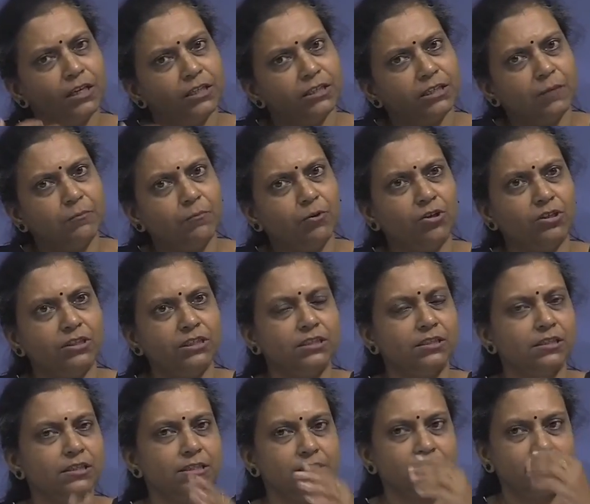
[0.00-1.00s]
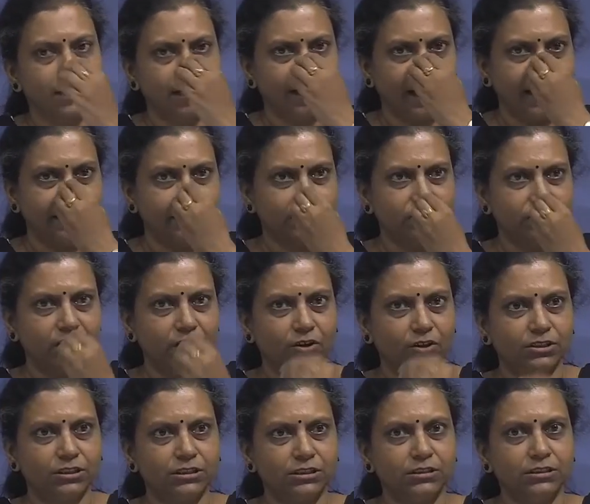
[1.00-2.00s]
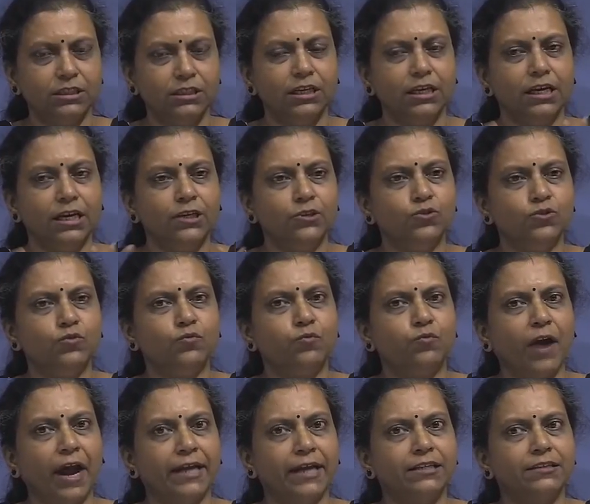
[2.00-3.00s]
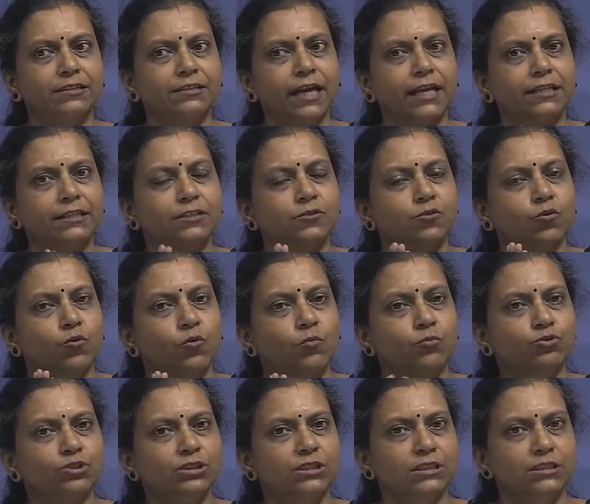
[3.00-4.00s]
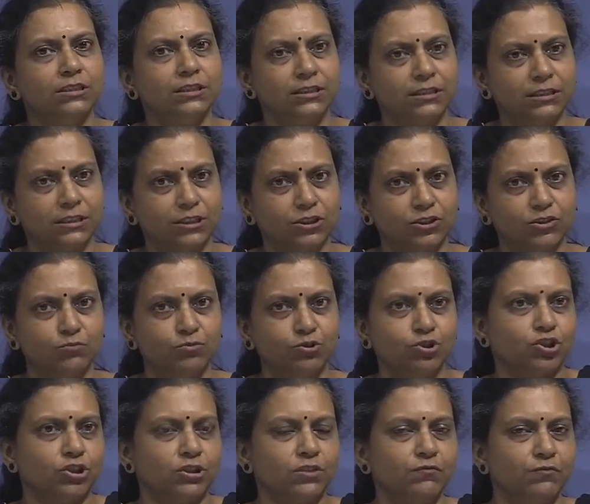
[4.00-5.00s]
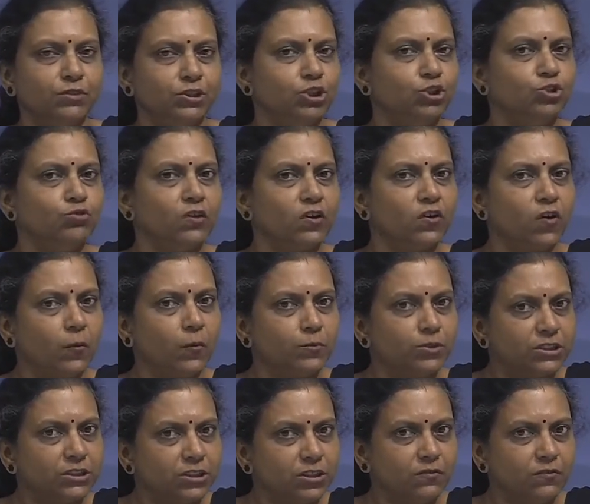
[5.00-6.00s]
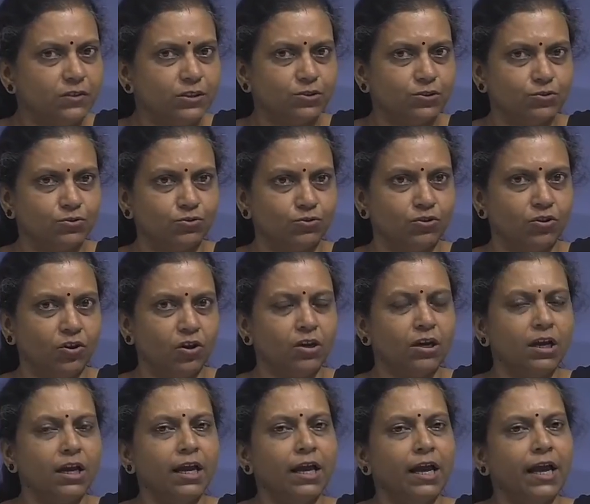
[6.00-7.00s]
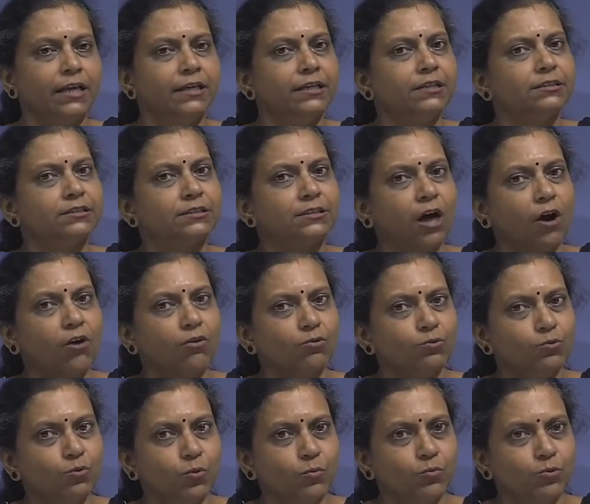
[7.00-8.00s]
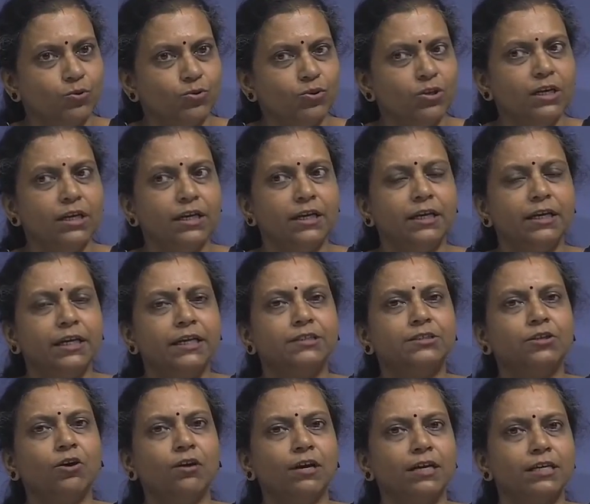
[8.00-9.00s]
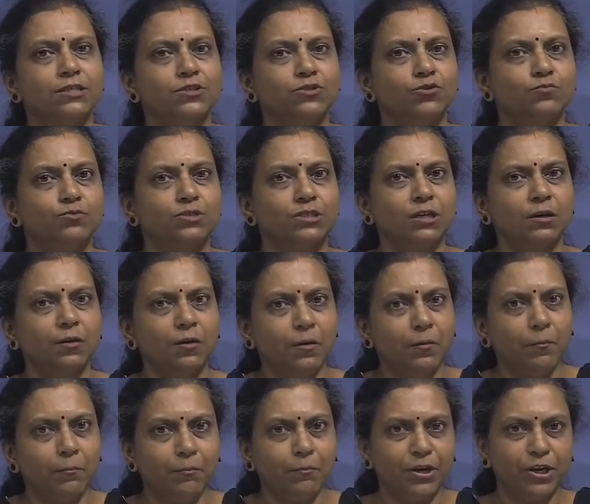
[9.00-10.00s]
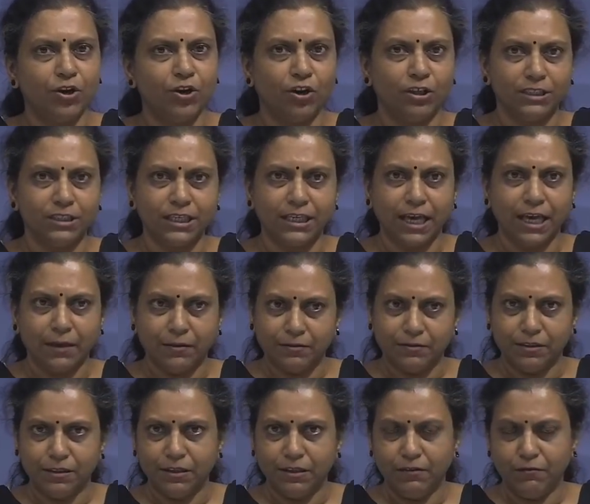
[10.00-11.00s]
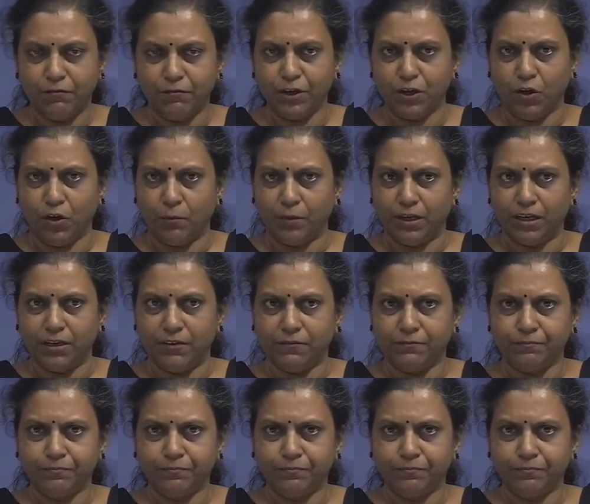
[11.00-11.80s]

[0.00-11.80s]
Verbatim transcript: keep on increasing the gas velocity you find that the homogeneous distribution which you are observing so long is now no more it now assumes a periodic phenomena